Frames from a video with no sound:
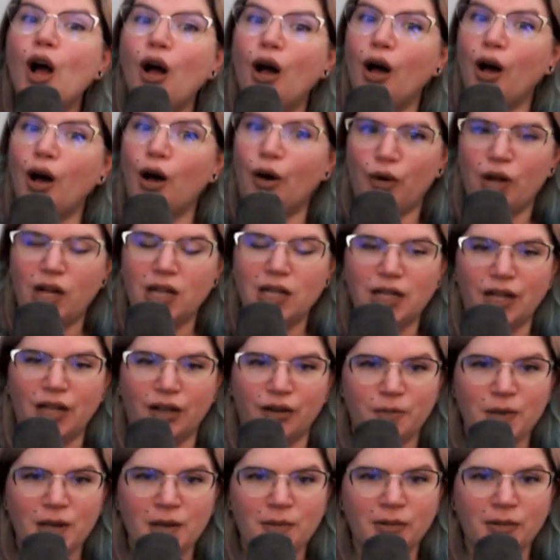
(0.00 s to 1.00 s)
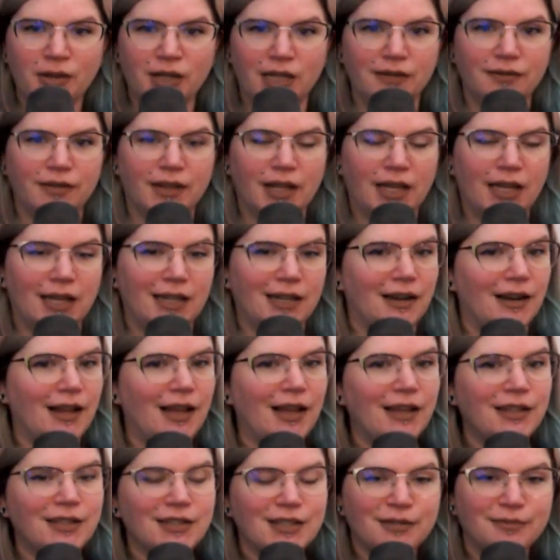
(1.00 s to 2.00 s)
Oh, hello, people of the
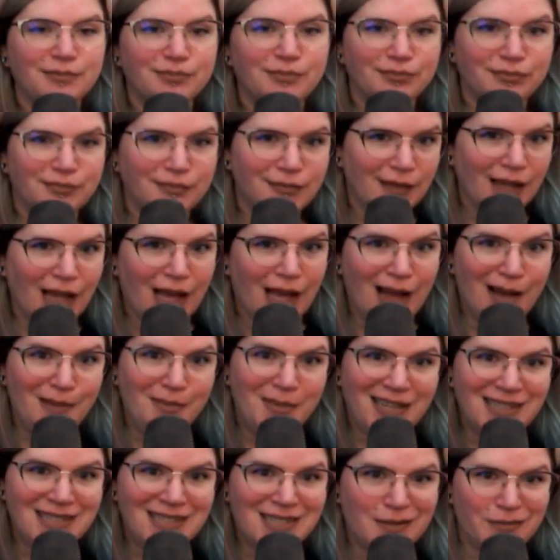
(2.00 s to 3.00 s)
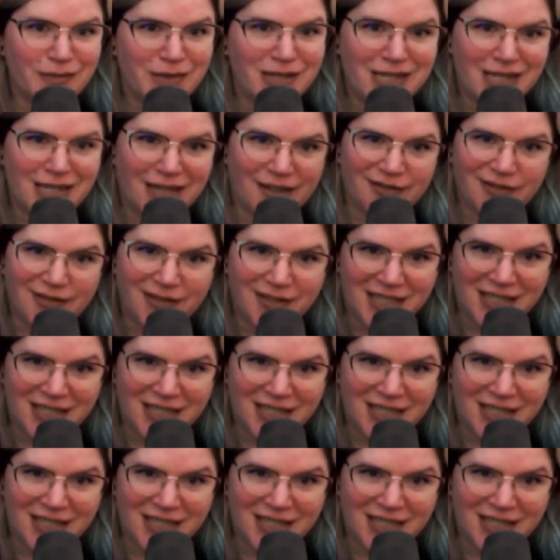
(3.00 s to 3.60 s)
internet. I made some stuff.